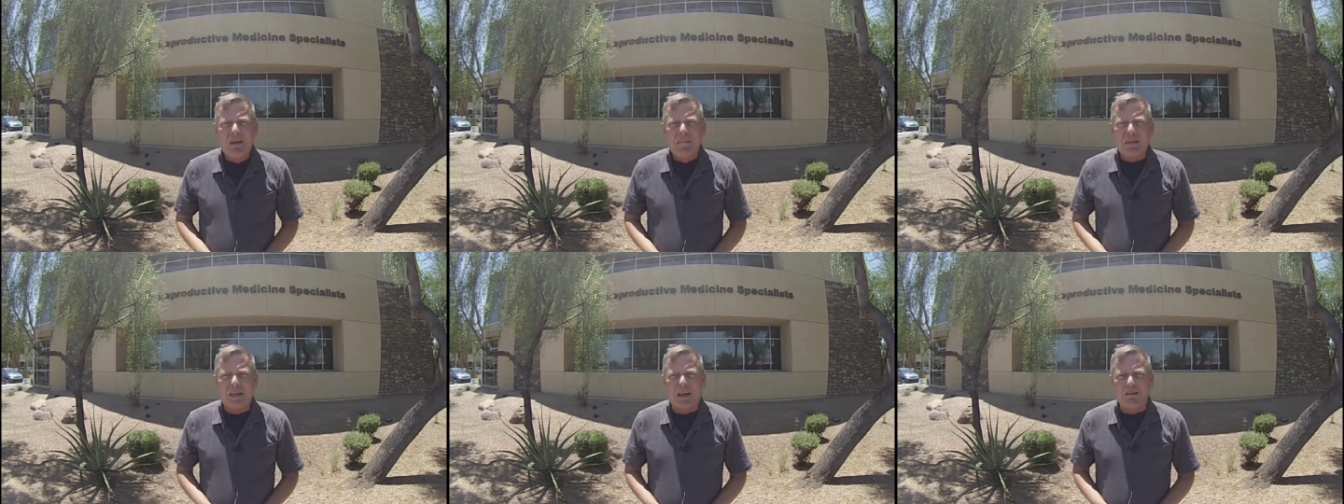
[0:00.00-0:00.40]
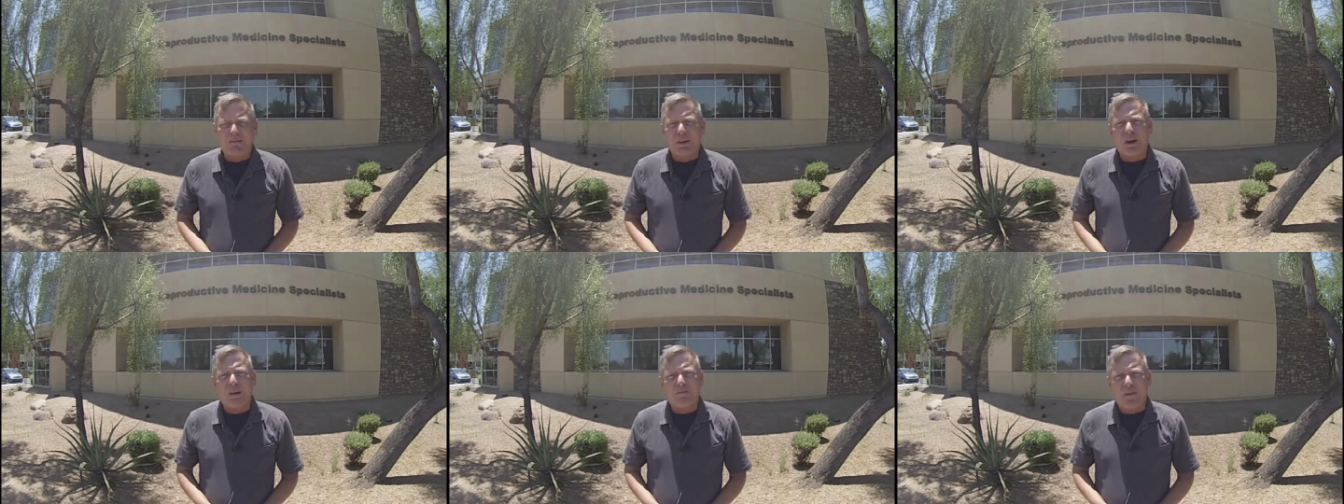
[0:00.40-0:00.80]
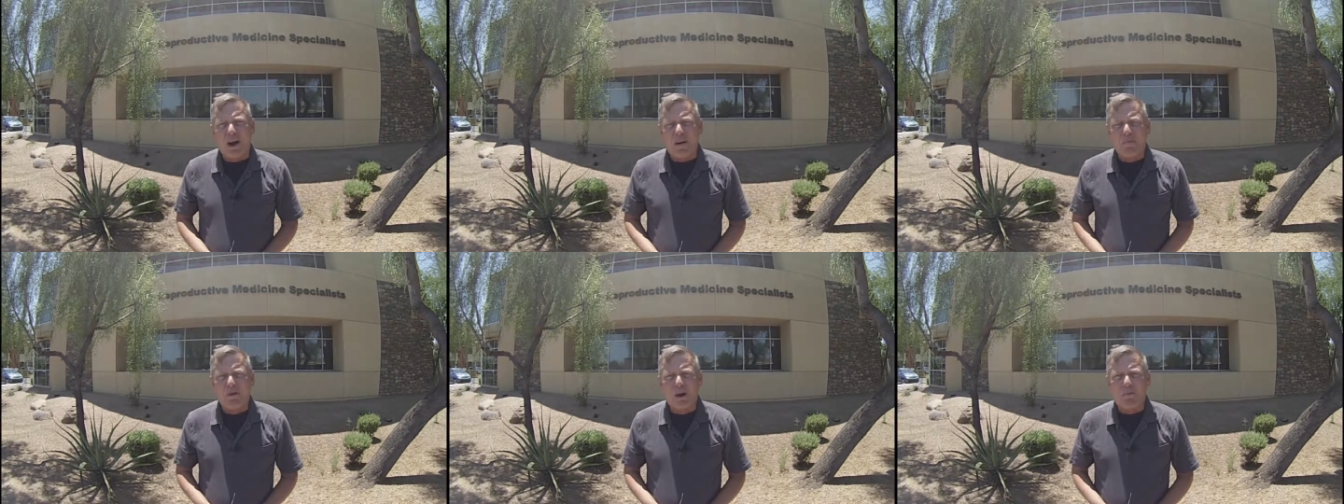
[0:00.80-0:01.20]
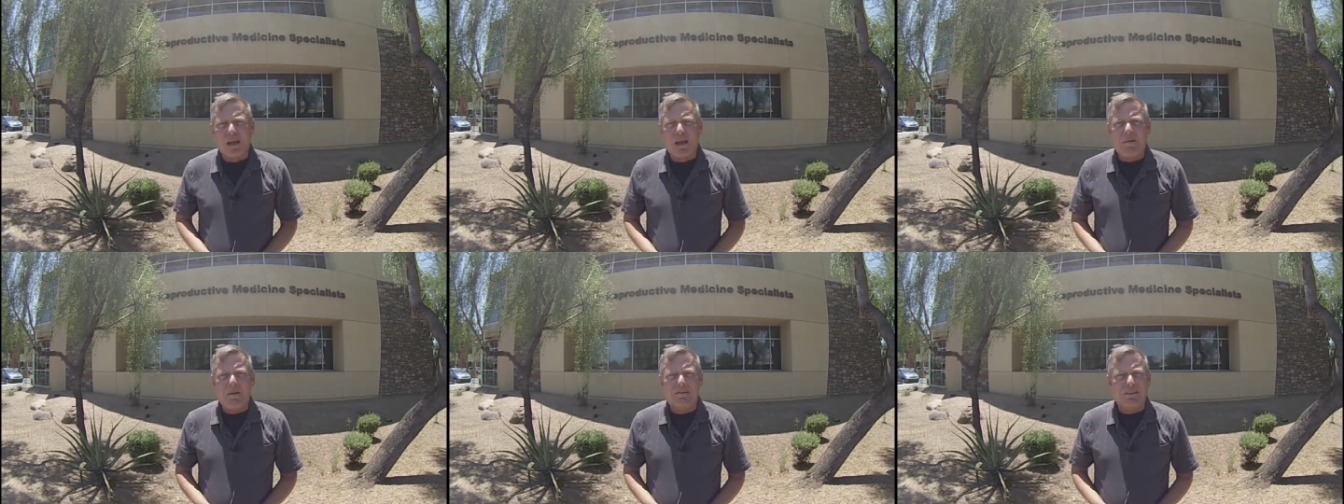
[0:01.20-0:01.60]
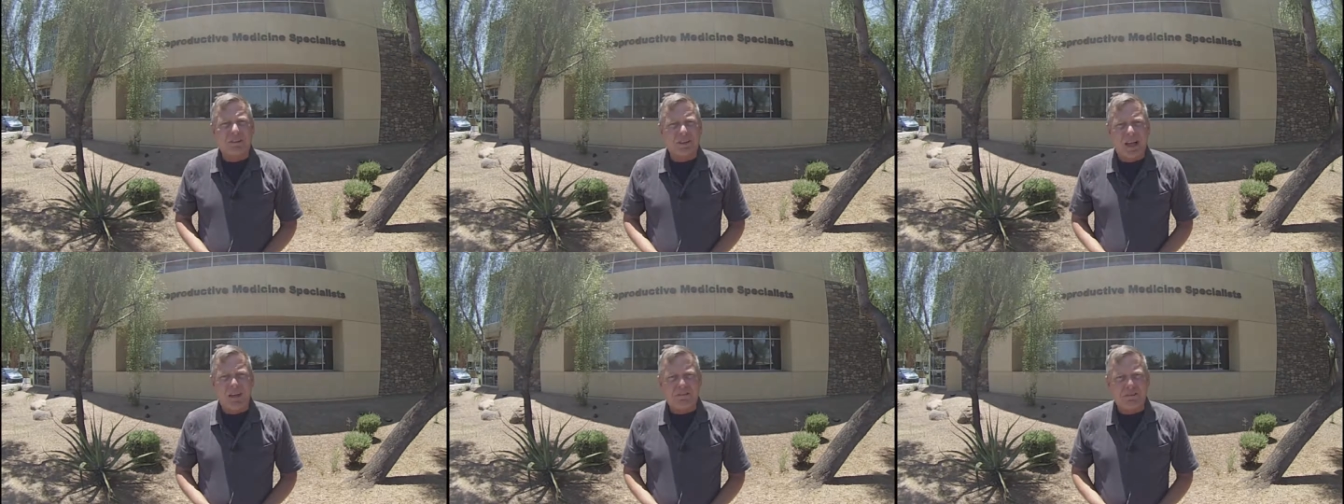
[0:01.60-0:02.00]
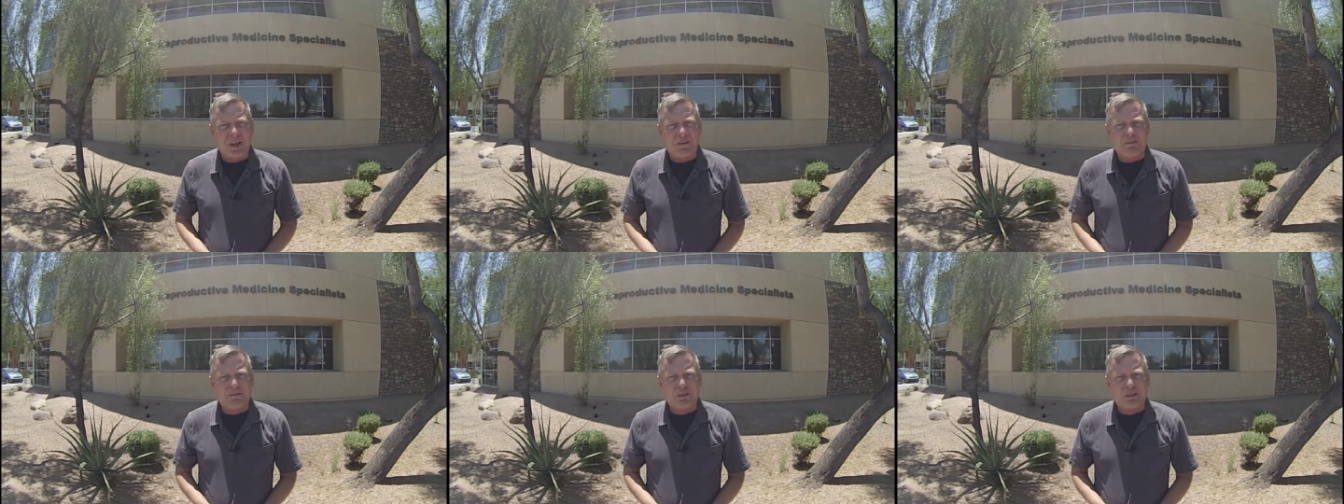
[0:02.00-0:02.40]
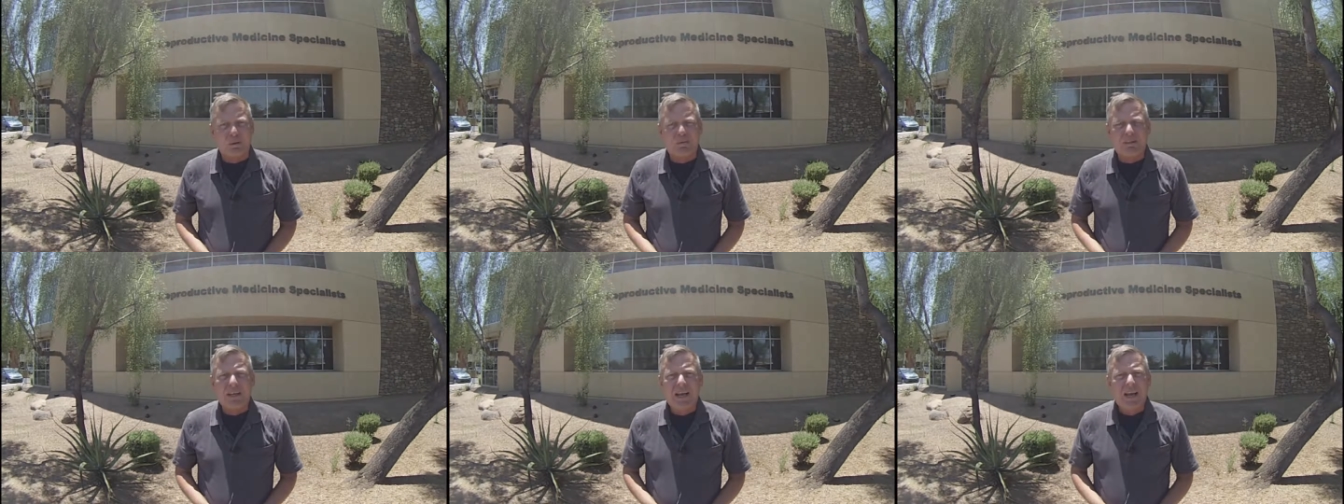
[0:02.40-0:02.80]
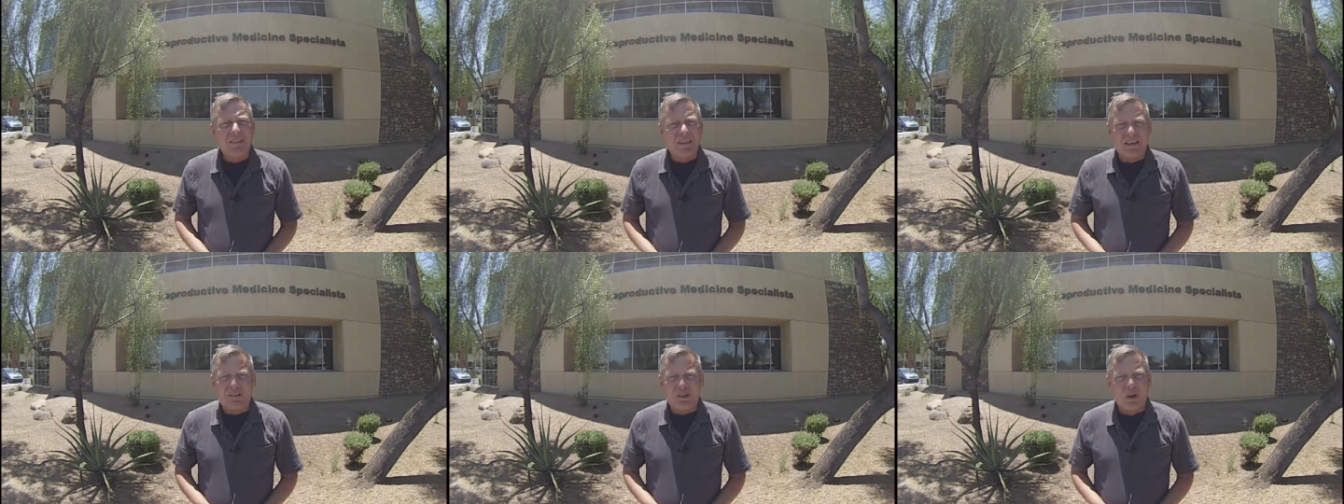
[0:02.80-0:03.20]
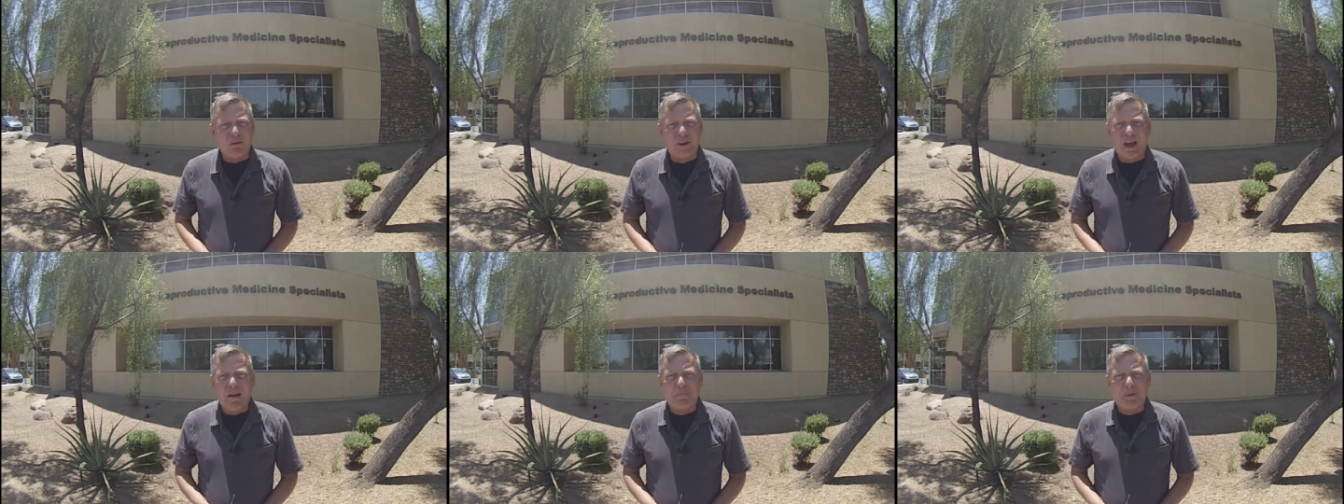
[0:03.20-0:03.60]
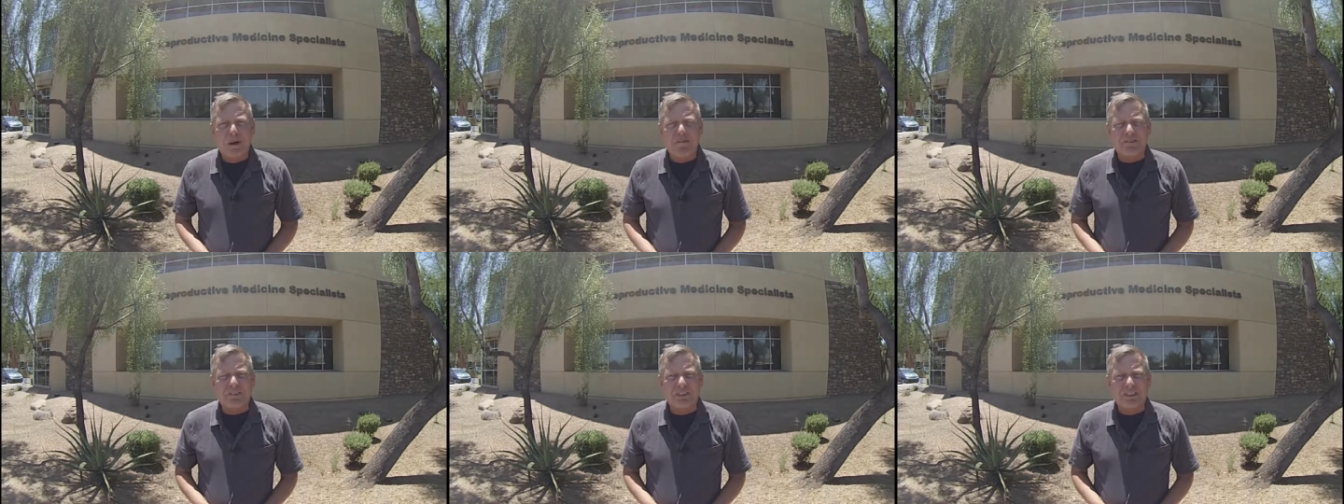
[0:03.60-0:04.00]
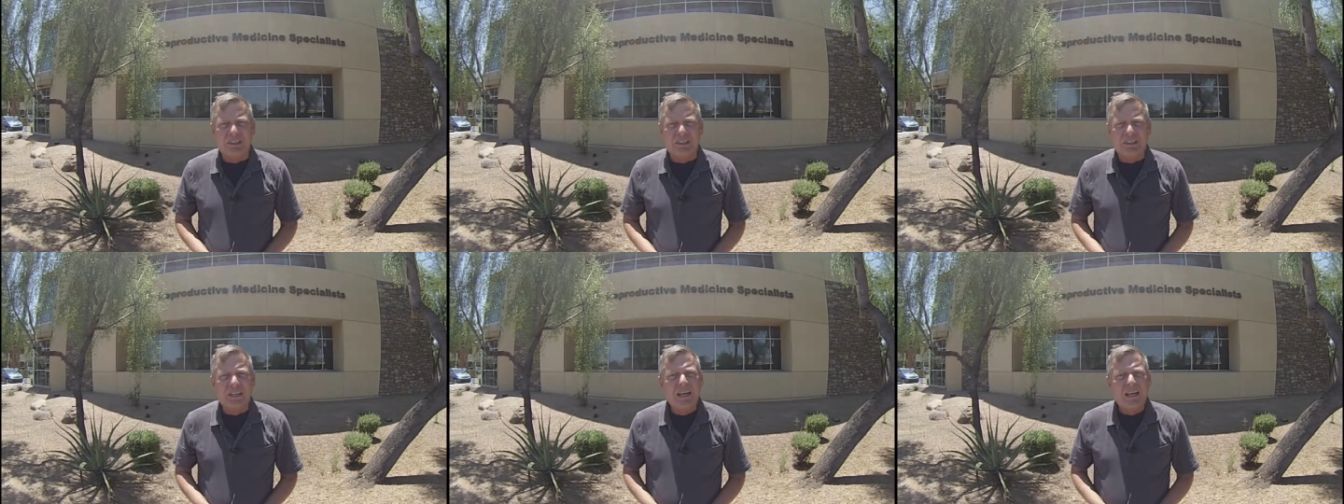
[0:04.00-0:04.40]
because there are far more babies in glass test tubes that don't have personhood